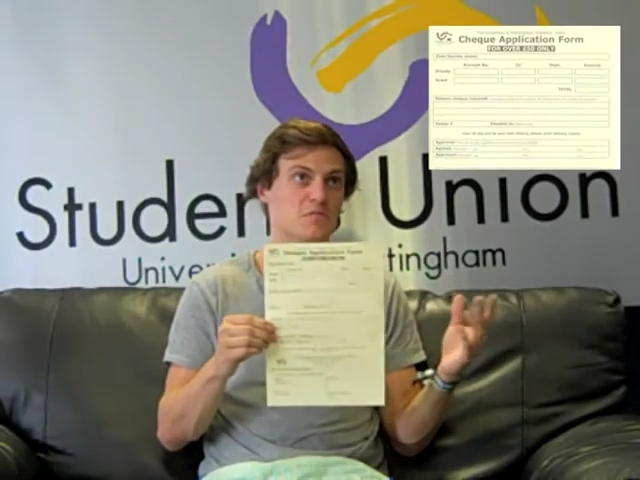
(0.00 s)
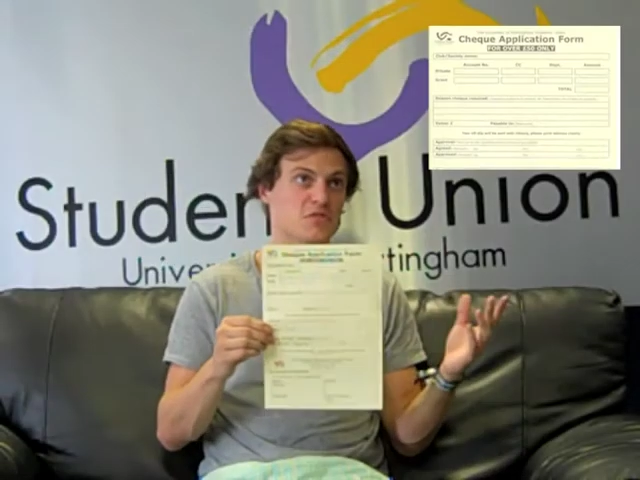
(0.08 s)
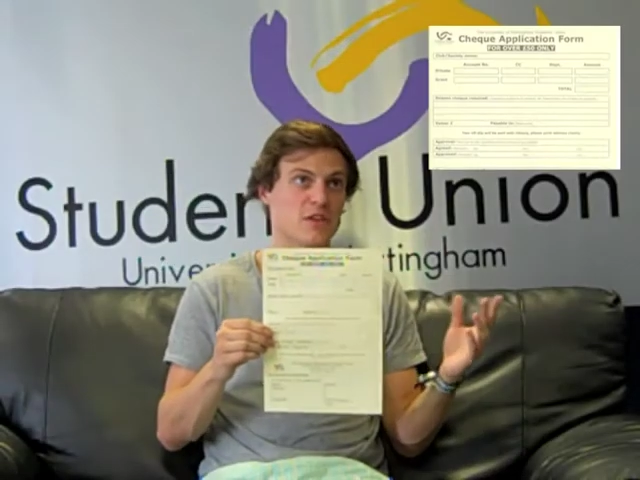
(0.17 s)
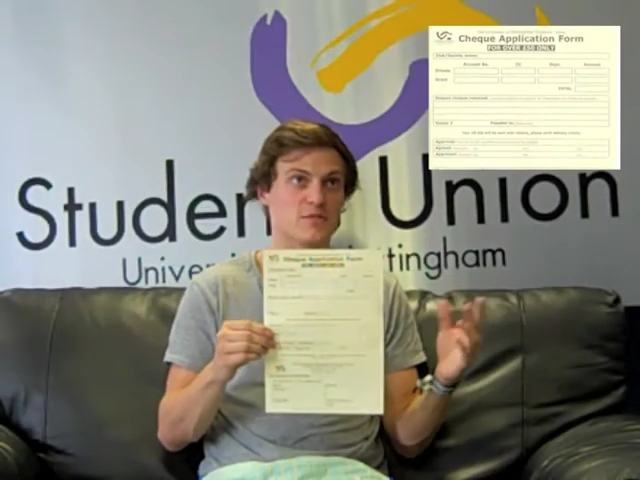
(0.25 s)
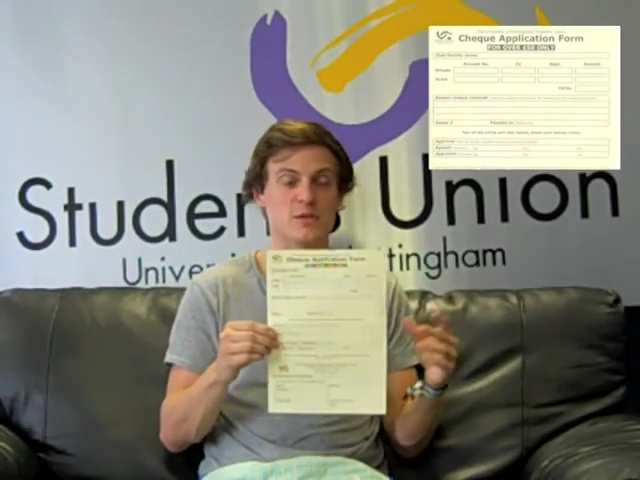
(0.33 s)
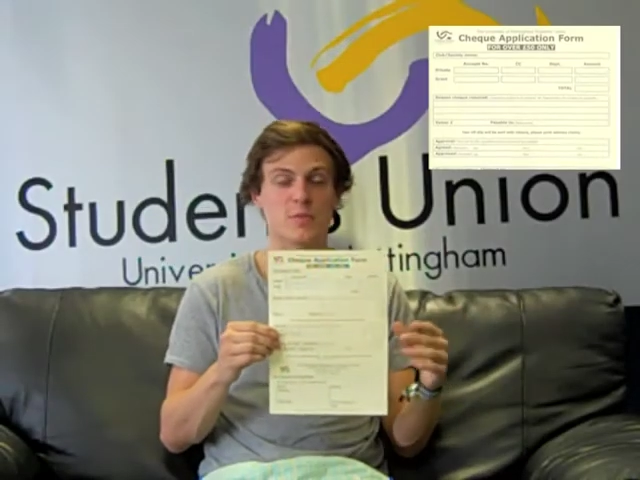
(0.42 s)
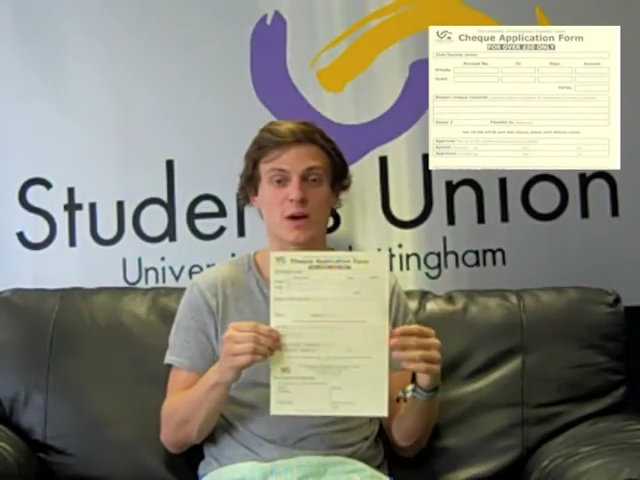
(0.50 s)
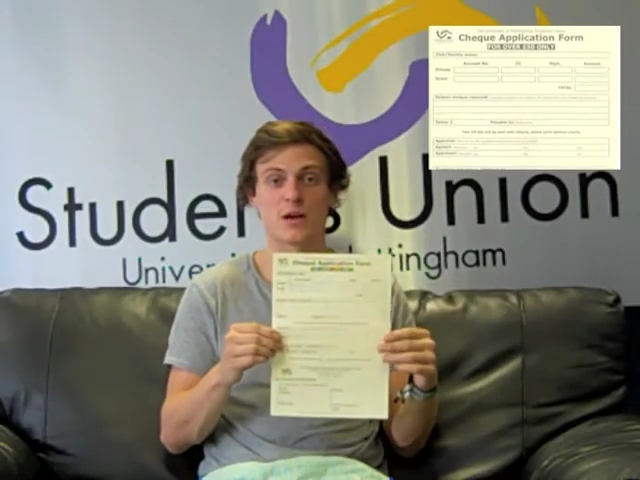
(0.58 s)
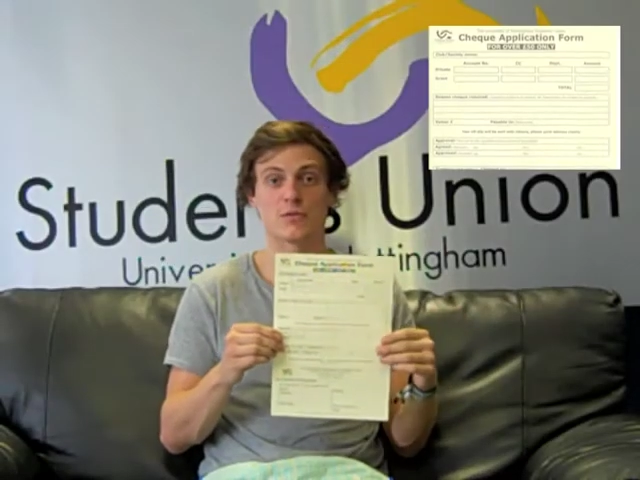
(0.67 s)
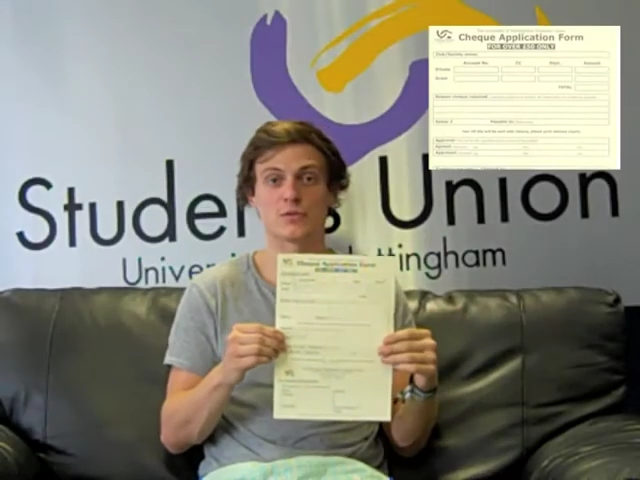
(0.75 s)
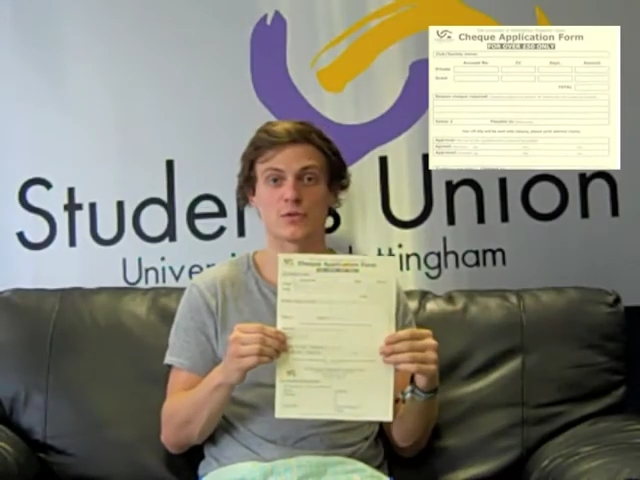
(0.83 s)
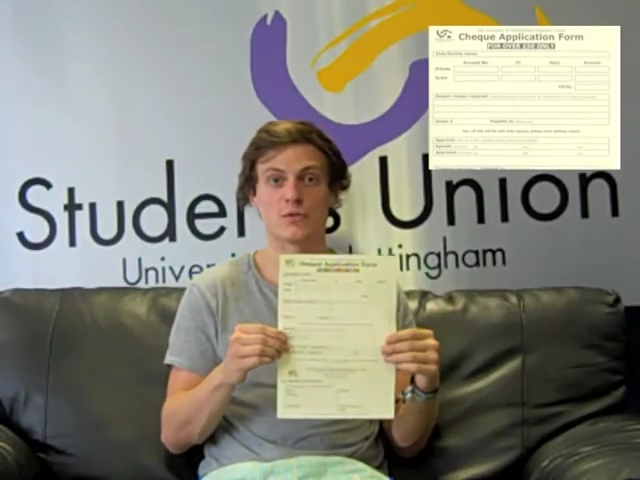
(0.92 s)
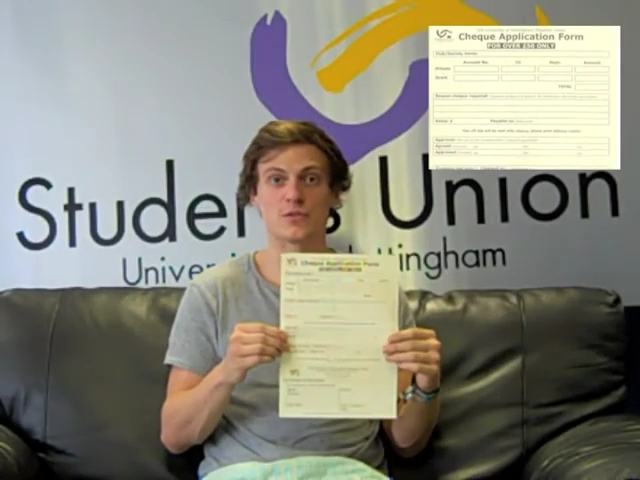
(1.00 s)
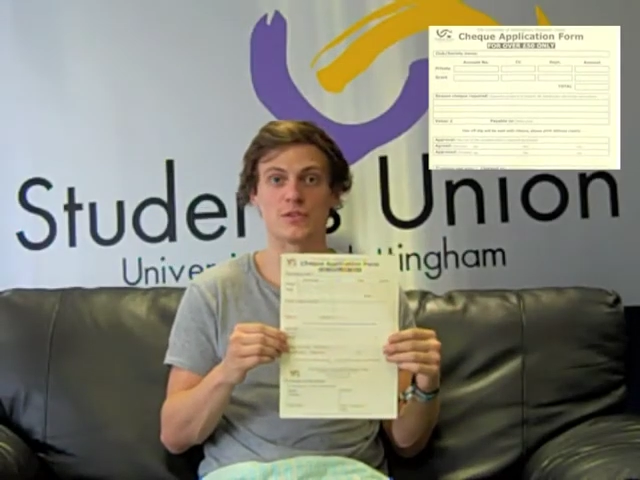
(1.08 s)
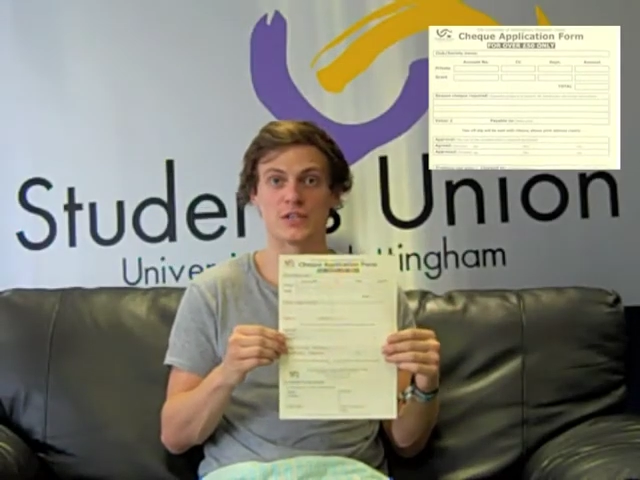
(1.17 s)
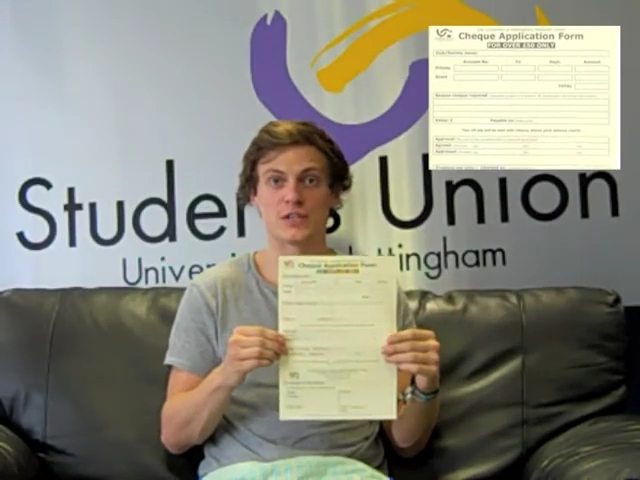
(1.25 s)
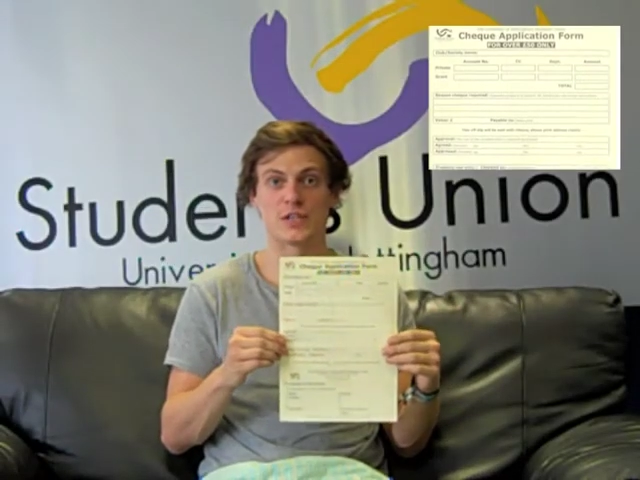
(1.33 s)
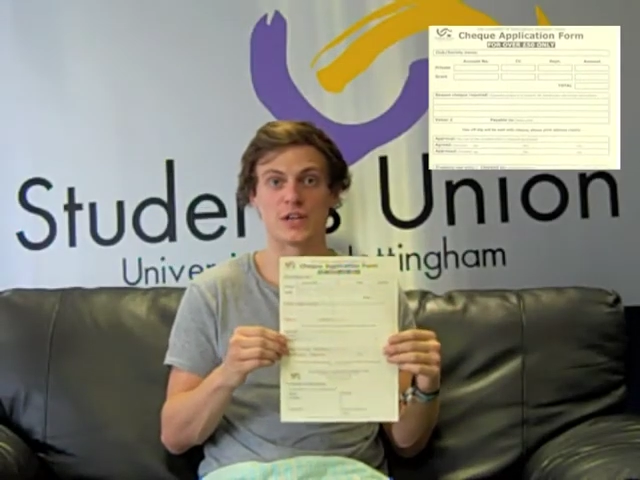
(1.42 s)
£70 on the
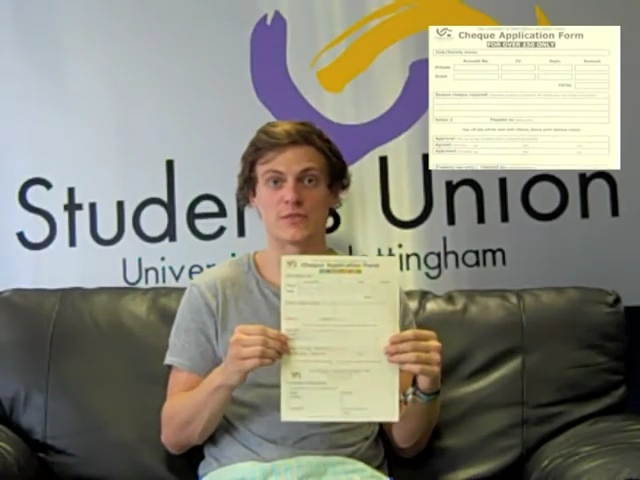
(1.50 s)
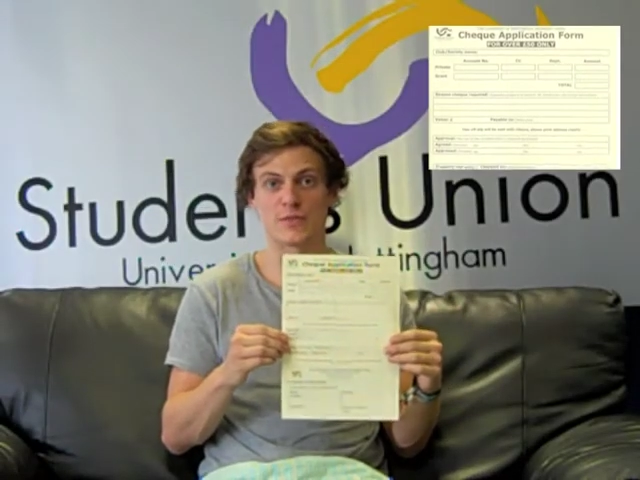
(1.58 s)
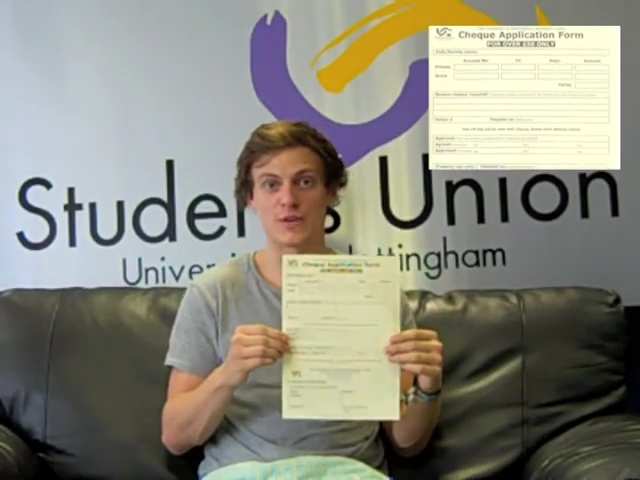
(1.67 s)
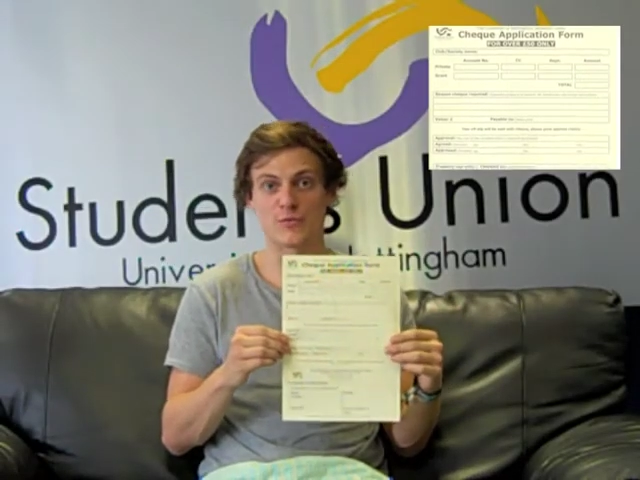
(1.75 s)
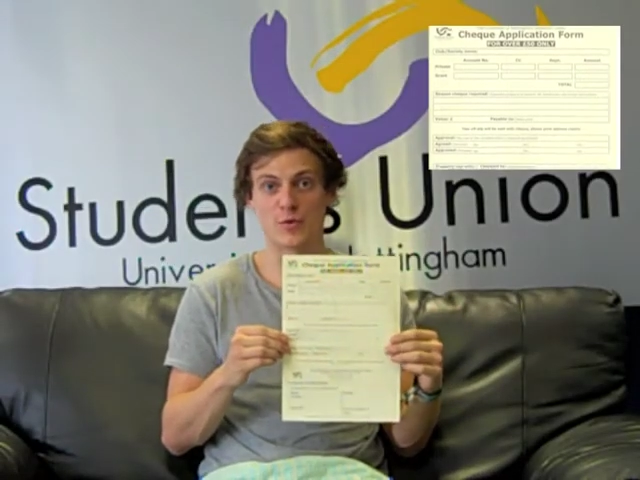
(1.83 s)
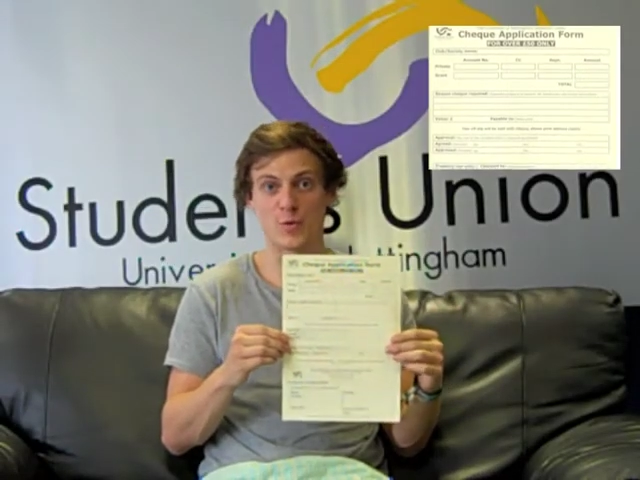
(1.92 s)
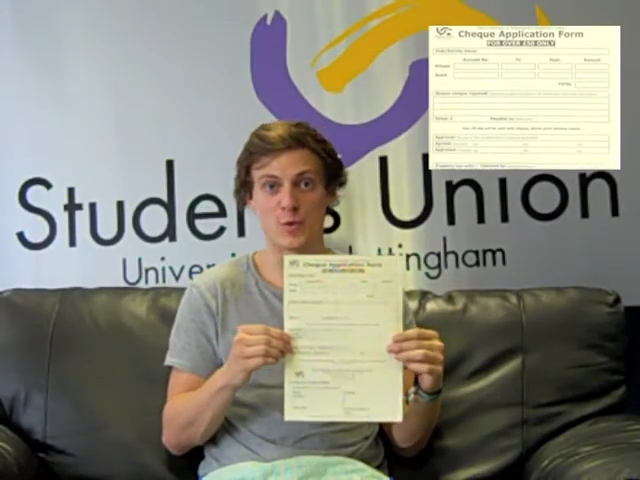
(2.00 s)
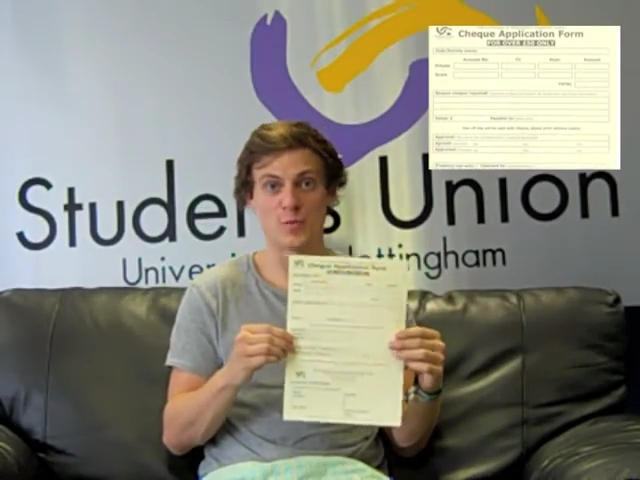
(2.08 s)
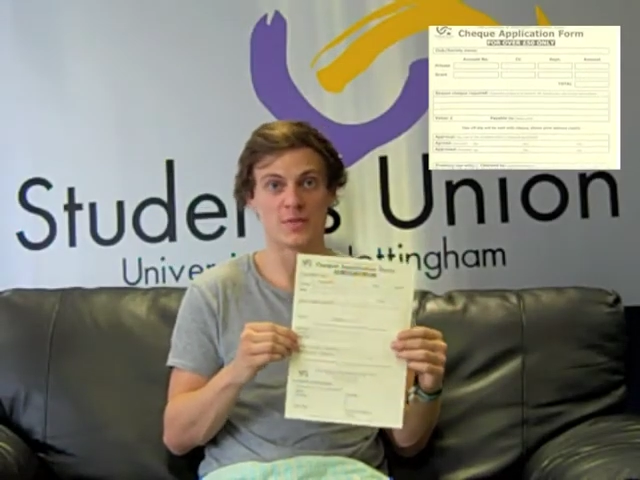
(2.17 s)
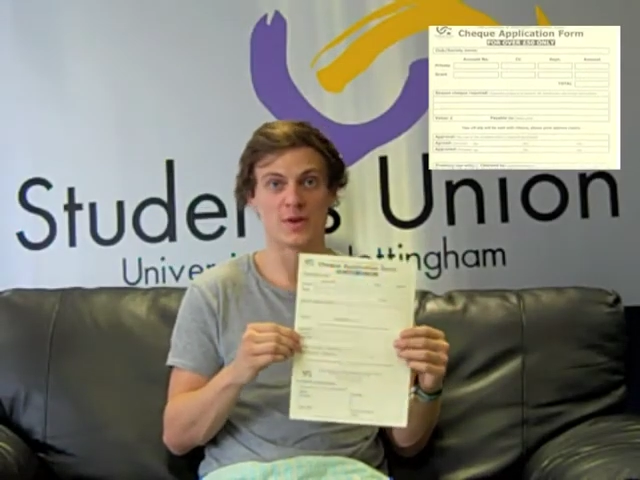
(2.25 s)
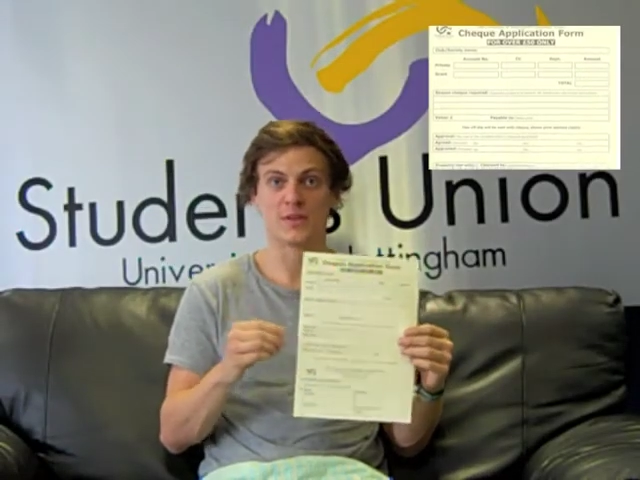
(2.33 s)
DJ for their formal.